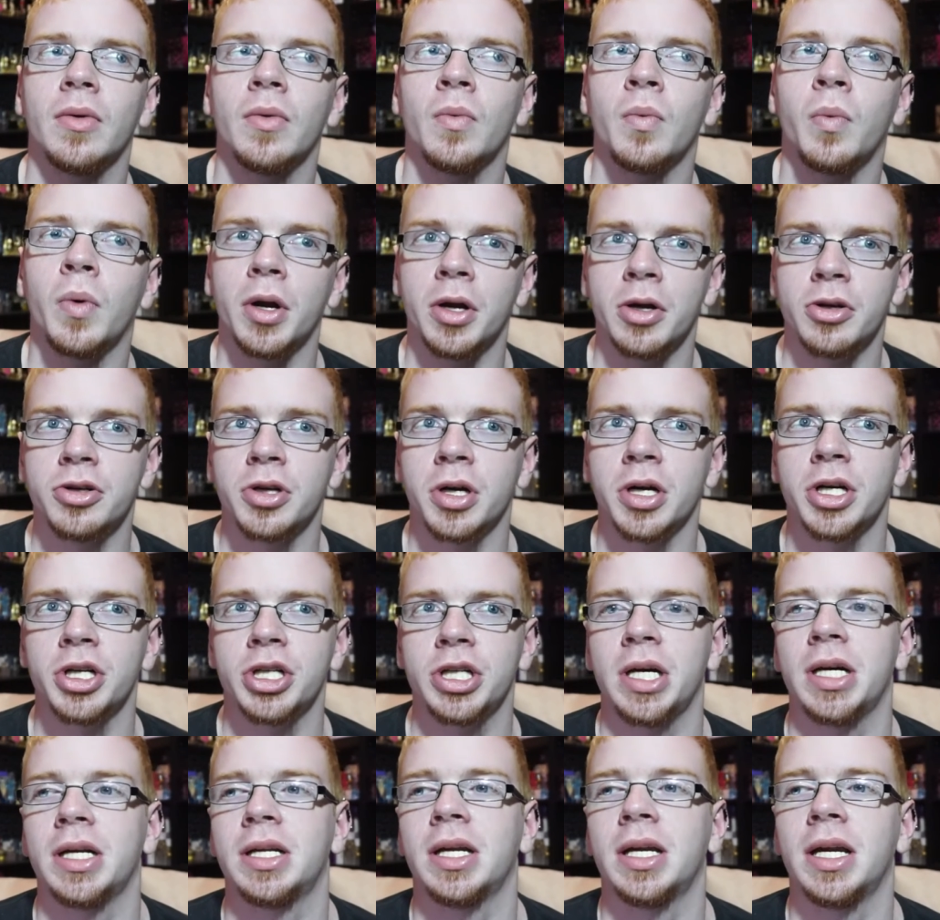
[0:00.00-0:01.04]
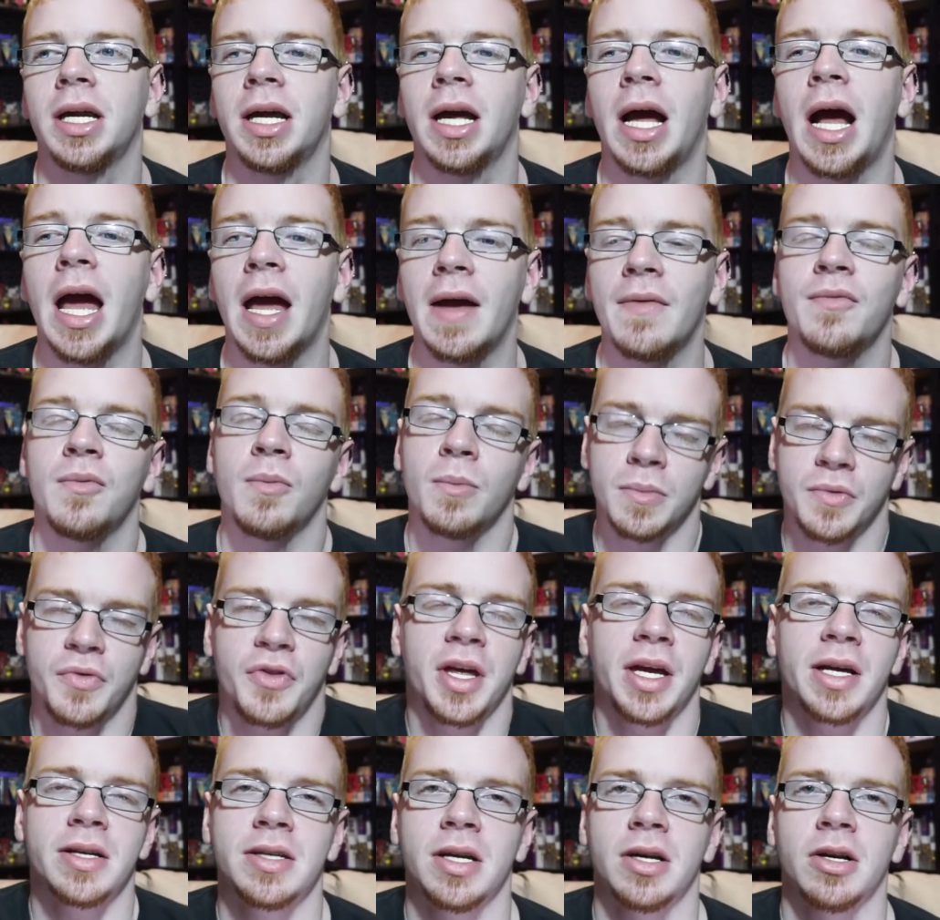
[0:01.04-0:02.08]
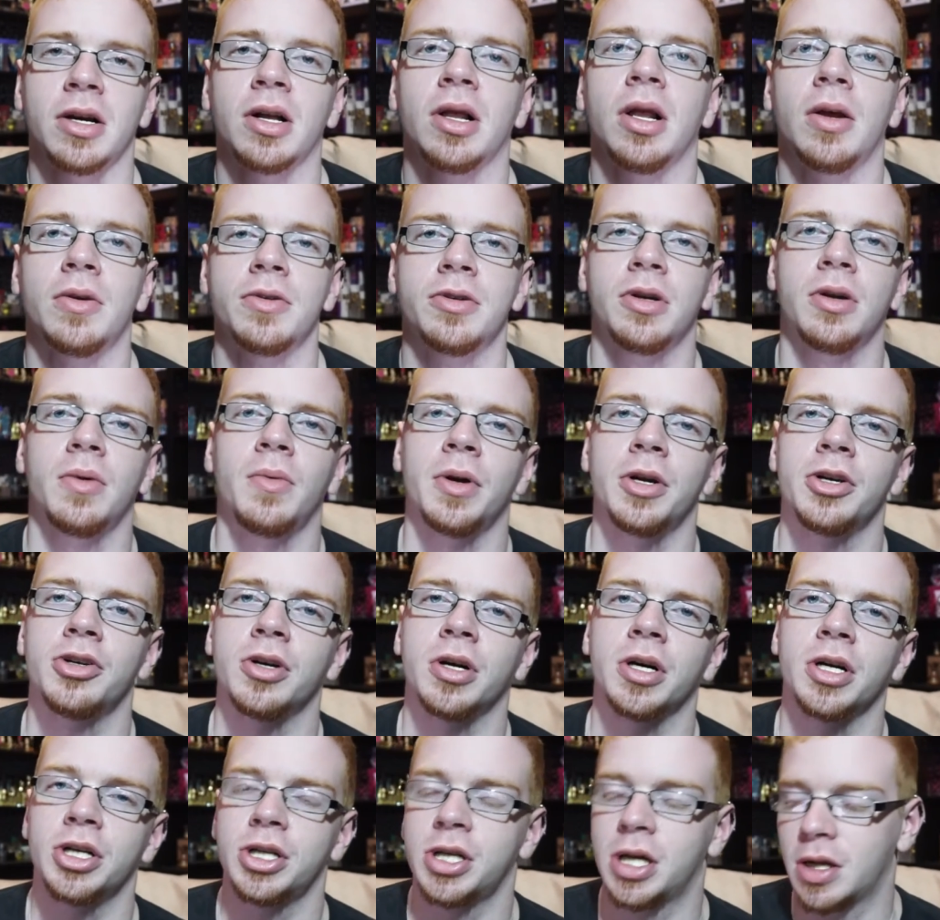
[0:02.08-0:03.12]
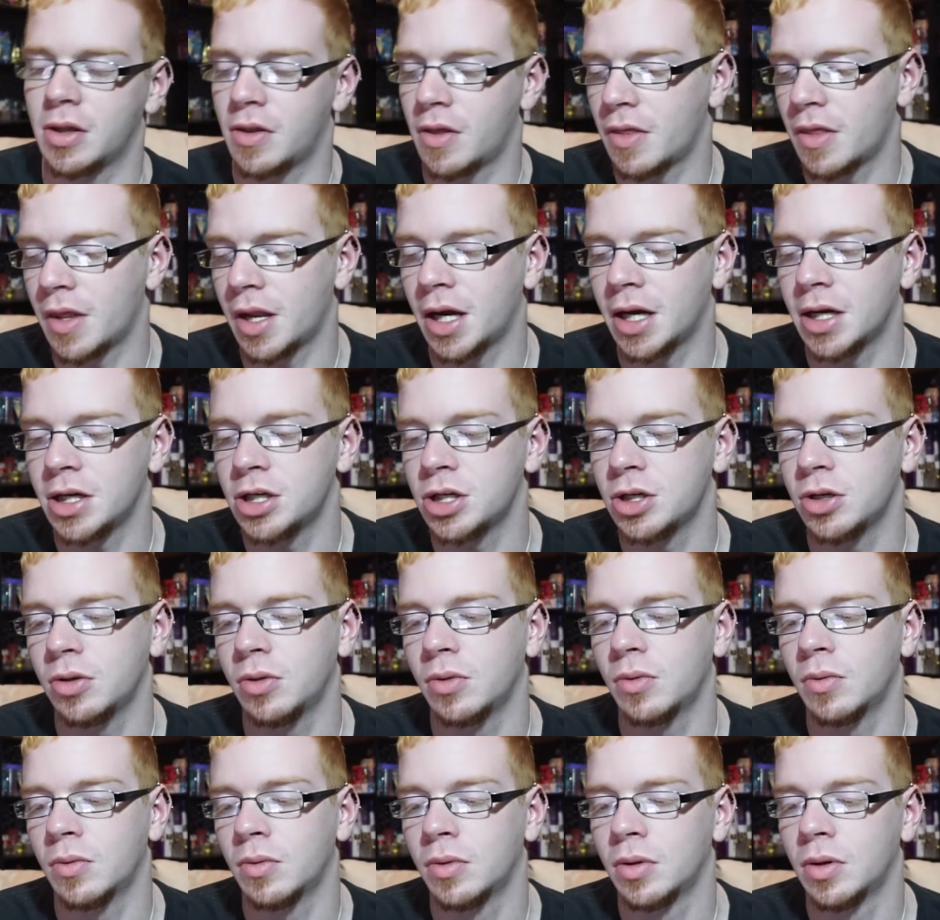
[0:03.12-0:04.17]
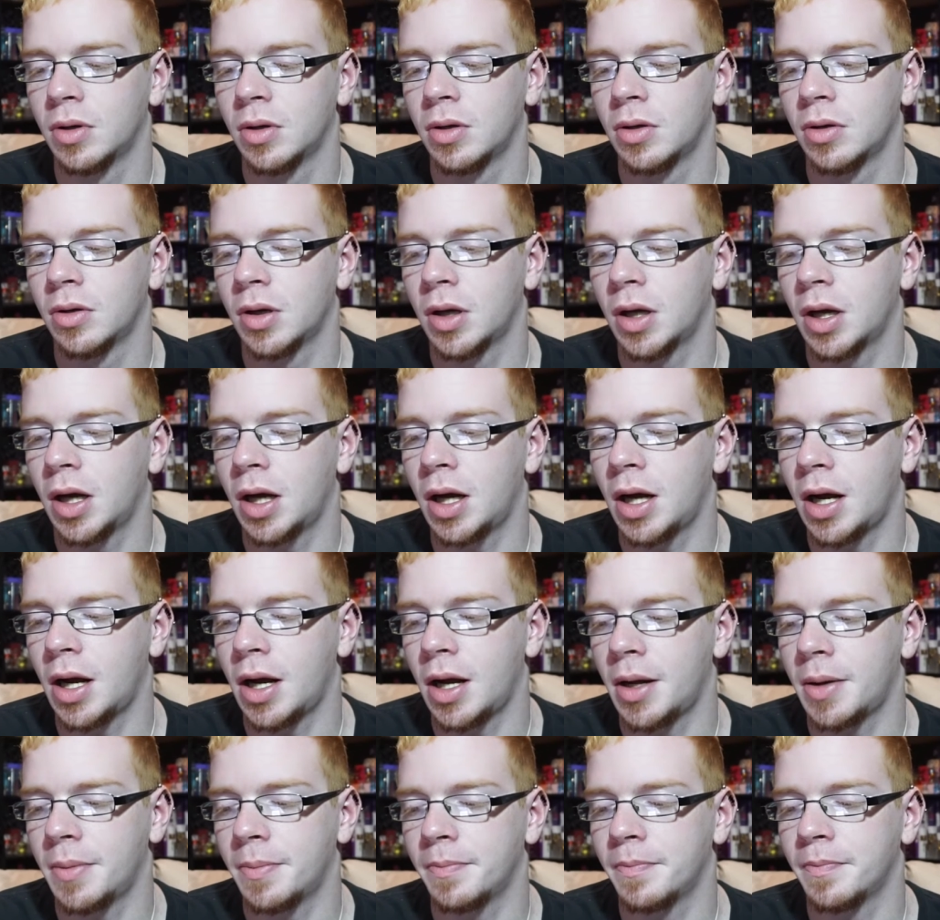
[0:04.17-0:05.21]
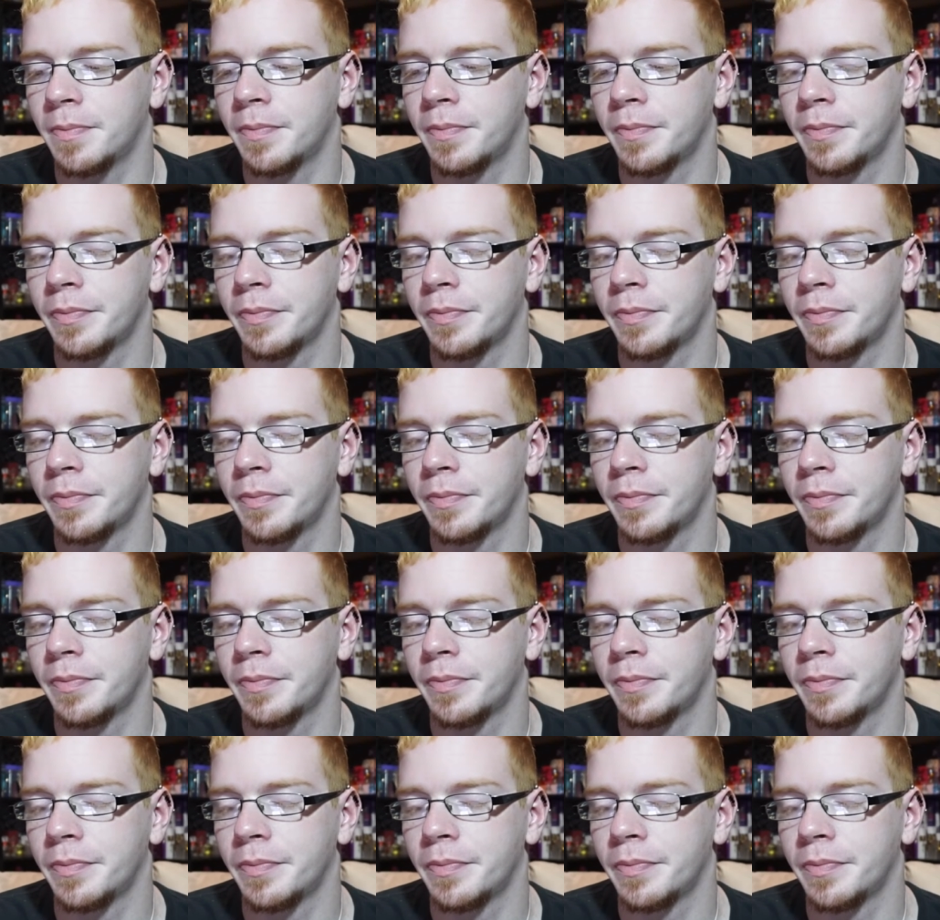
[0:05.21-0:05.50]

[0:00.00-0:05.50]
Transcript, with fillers: Wonderstruck Enchanted, I have things that are closer to Wonderstruck Enchanted than I do um,